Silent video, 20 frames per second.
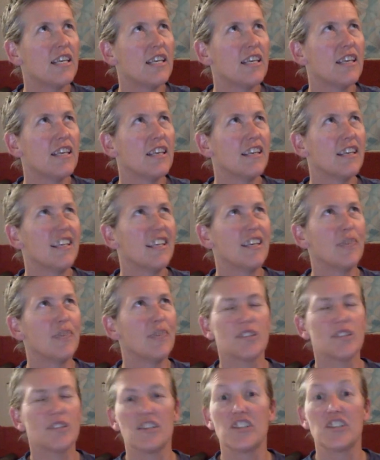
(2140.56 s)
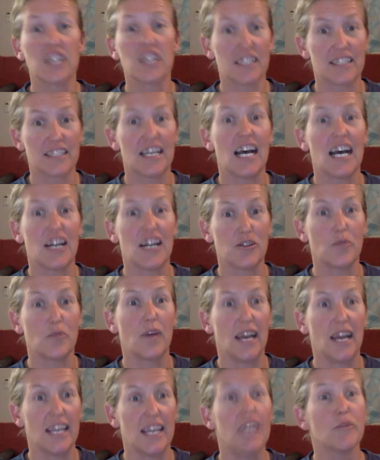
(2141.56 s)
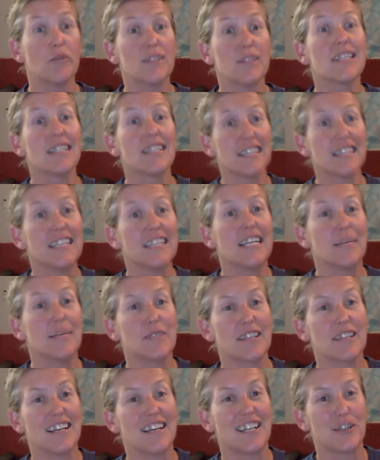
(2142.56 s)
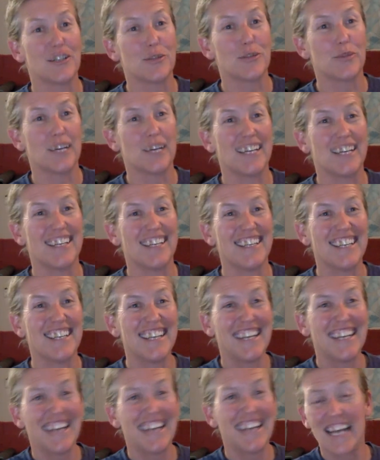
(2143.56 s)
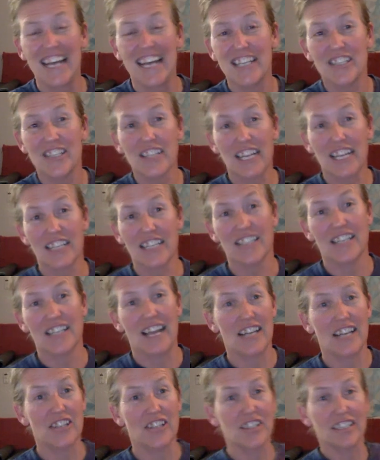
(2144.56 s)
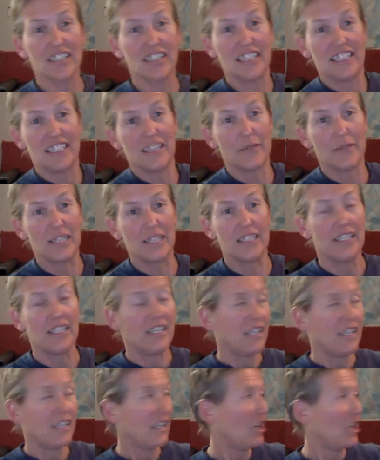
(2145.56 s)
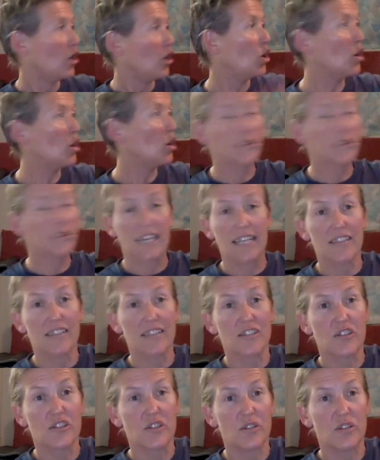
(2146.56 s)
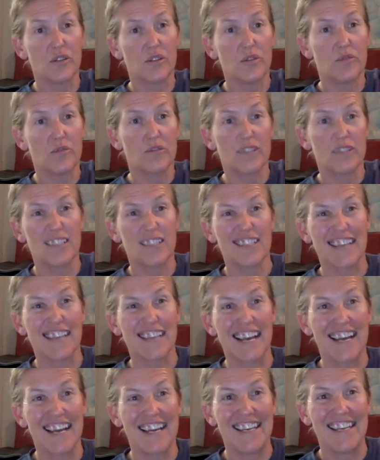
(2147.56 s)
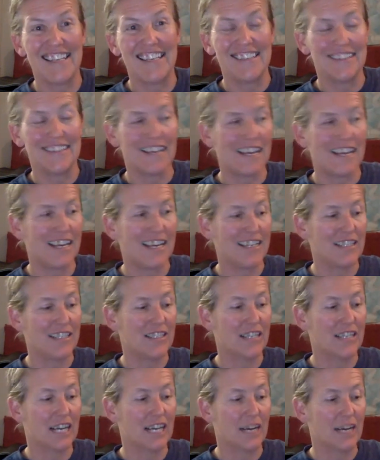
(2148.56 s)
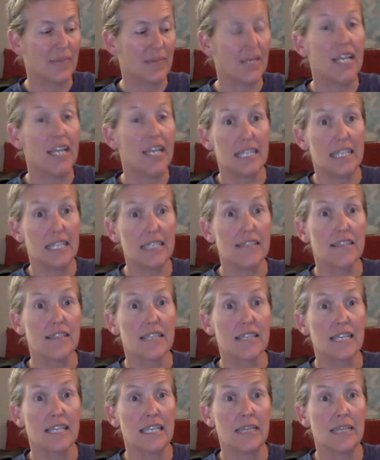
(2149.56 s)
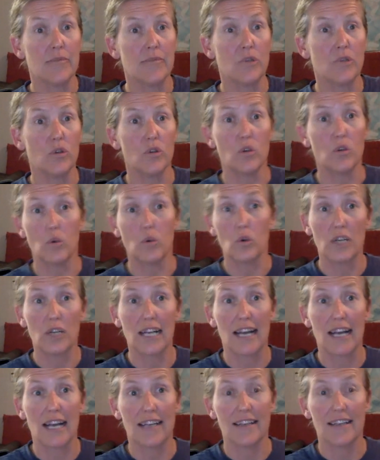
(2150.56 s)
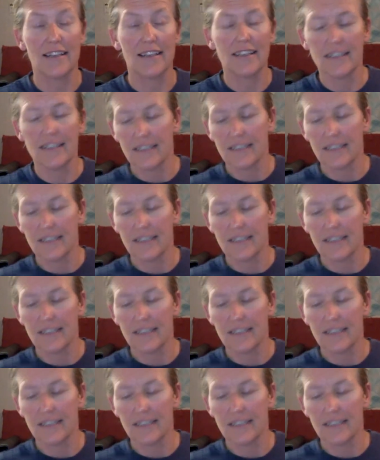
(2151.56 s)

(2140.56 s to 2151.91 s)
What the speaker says: It wasn't just the 100-way, it was the lead up to the 100-way. And actually, I mean, all thanks to Chris Gay and his team who coordinated it,